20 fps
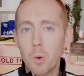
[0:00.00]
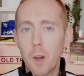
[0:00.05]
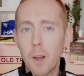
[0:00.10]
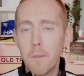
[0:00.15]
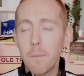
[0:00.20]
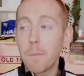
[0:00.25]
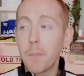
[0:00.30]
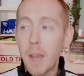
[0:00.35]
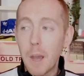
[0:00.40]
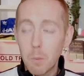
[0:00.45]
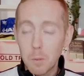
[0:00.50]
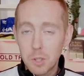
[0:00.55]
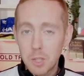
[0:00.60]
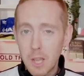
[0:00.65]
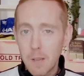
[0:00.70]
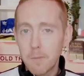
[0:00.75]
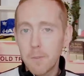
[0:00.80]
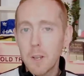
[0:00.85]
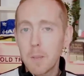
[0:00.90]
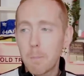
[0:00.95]
Right, that was
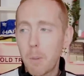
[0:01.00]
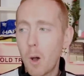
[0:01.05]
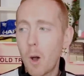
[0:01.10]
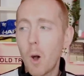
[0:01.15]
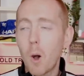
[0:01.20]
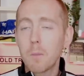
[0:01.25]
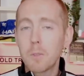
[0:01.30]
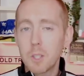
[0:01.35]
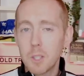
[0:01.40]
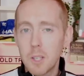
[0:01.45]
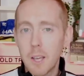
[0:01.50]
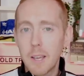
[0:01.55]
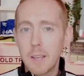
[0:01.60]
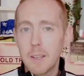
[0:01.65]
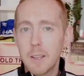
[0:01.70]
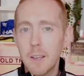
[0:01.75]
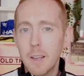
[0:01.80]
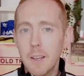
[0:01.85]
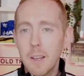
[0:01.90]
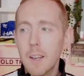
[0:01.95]
definitely part of
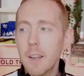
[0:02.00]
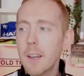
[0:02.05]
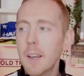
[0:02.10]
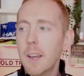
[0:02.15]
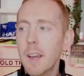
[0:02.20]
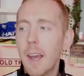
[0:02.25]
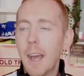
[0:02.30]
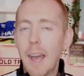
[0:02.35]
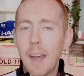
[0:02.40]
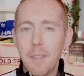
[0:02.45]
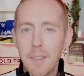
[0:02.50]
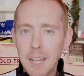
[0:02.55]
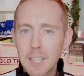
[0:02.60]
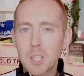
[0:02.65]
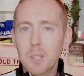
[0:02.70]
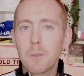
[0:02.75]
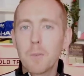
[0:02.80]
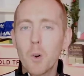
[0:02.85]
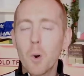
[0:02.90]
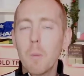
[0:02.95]
today, and
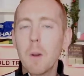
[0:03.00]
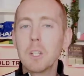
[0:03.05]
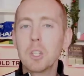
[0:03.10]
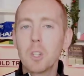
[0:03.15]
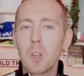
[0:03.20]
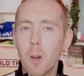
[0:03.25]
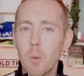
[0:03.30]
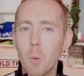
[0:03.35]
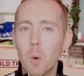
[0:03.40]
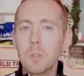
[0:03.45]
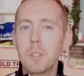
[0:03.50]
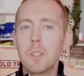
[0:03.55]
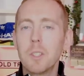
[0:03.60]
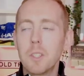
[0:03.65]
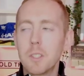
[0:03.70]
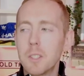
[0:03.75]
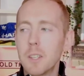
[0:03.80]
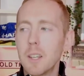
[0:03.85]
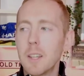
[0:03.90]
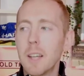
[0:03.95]
that's the formation I wanted
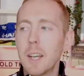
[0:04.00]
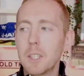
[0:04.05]
to see.